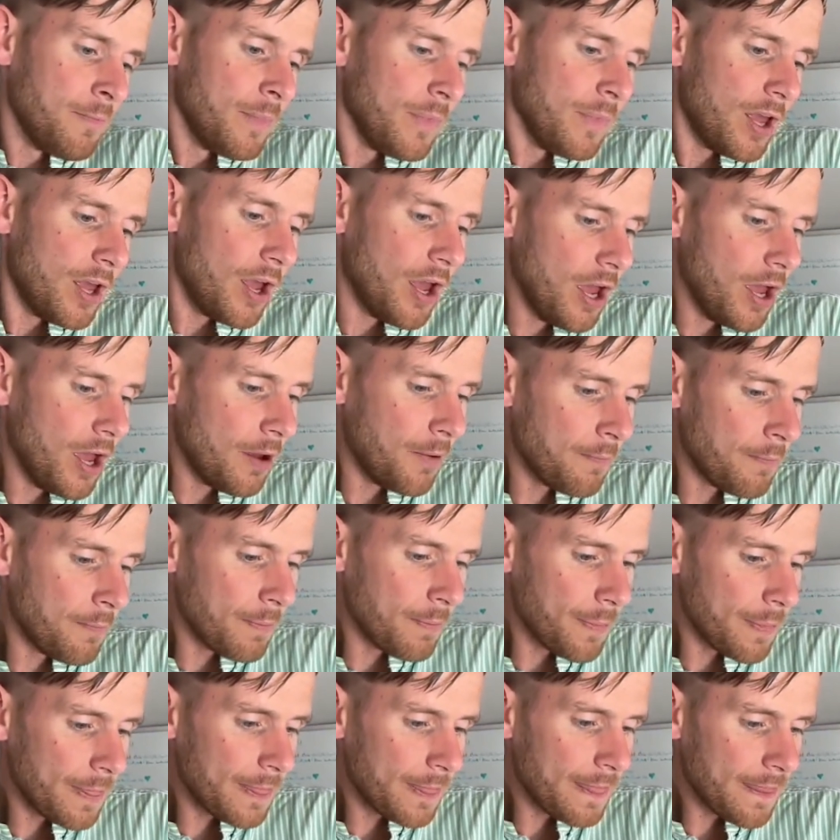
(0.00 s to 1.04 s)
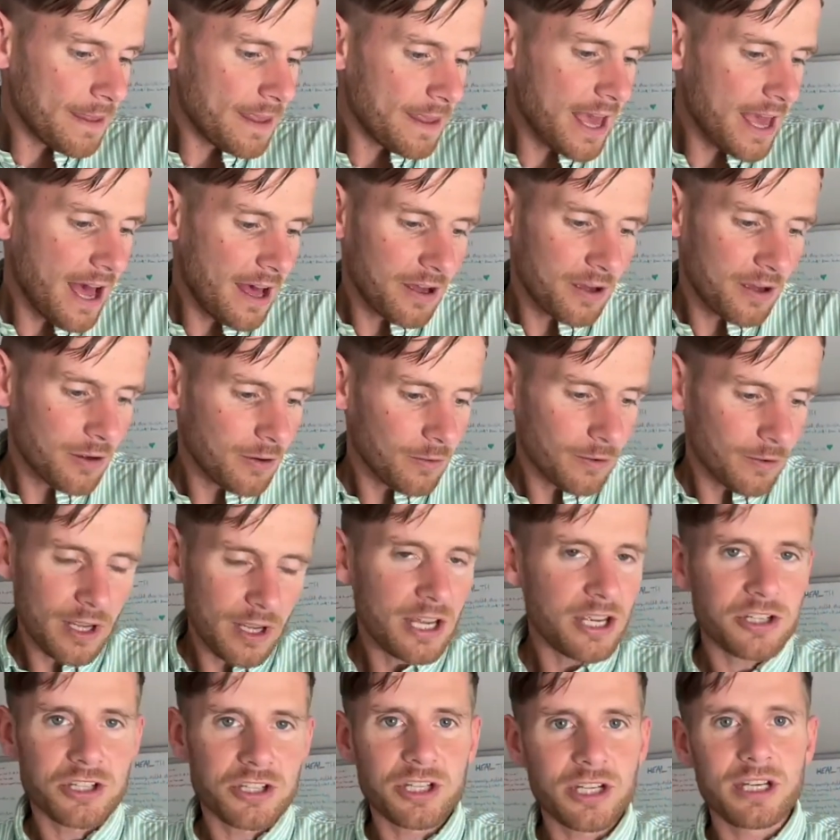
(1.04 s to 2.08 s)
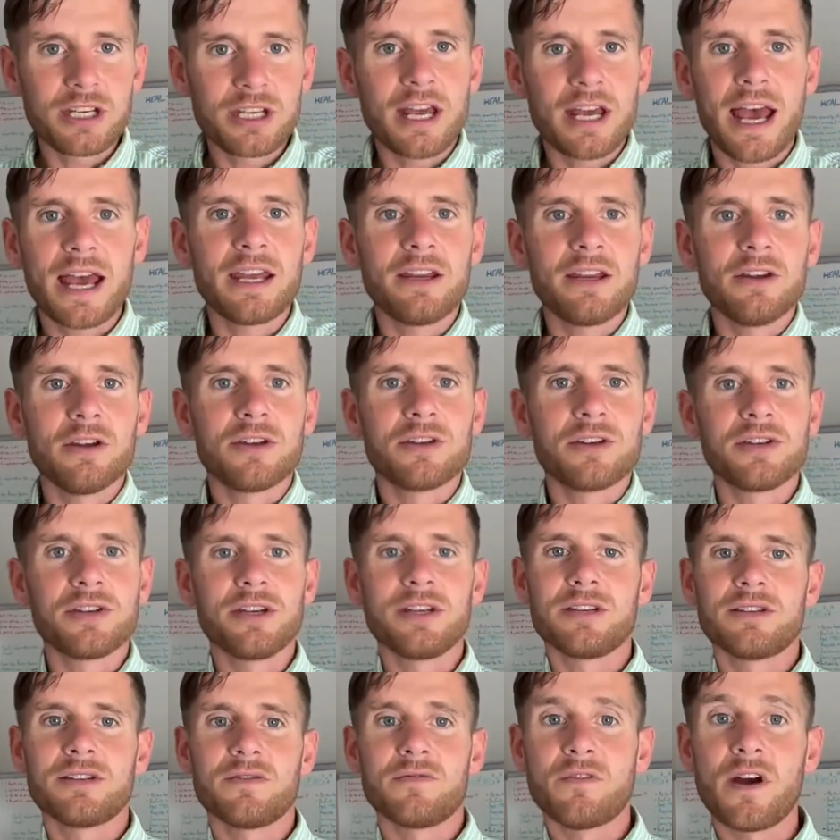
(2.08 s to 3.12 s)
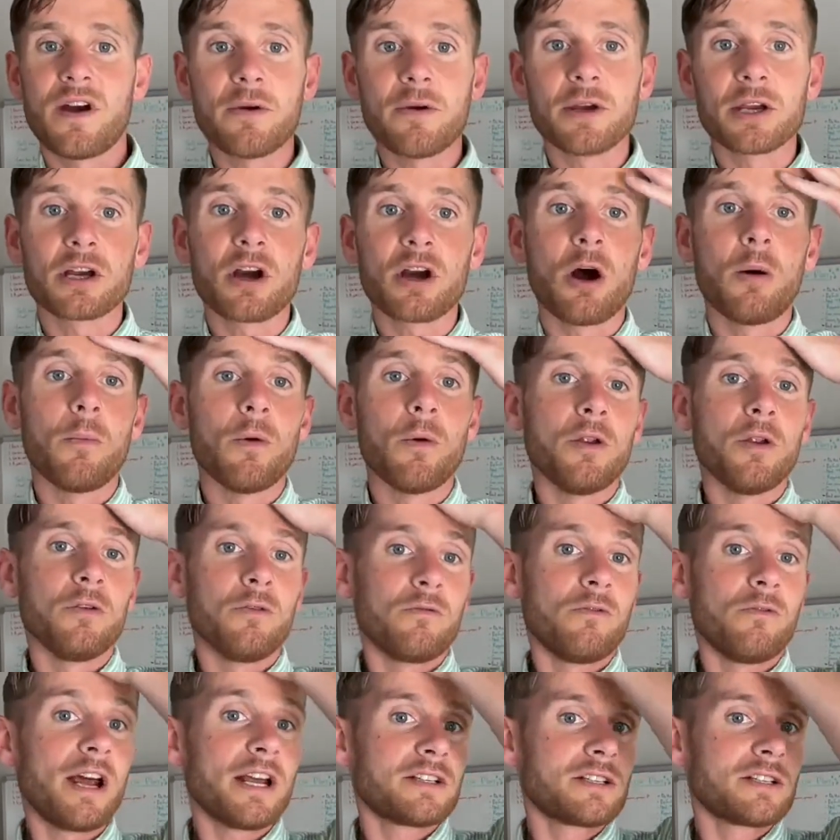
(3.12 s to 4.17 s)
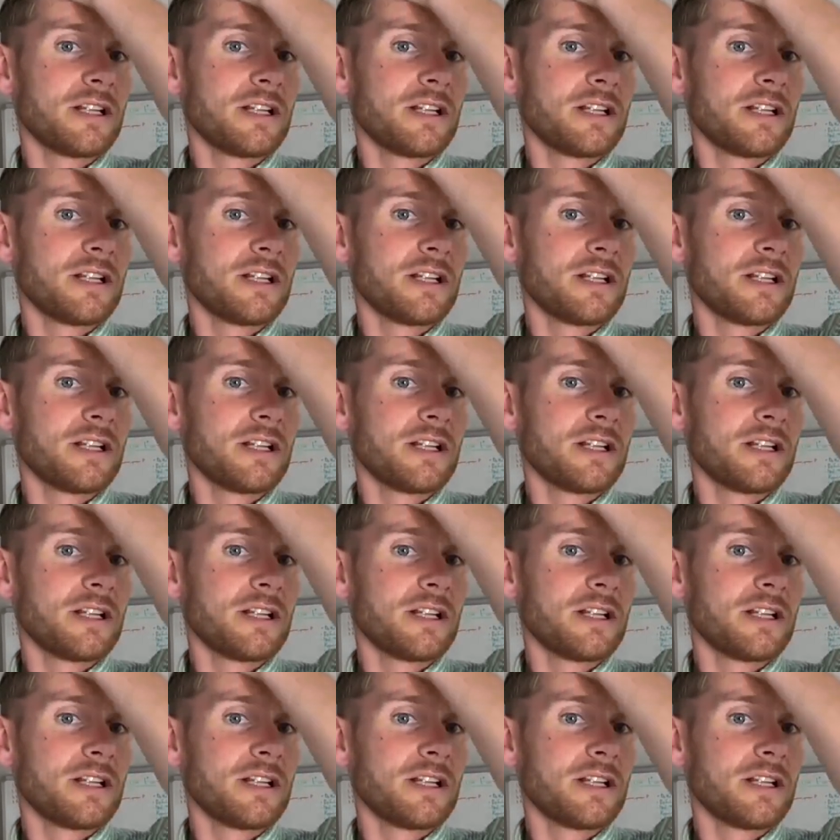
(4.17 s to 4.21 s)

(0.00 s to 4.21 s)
yeah, itchy anus is a very common rectal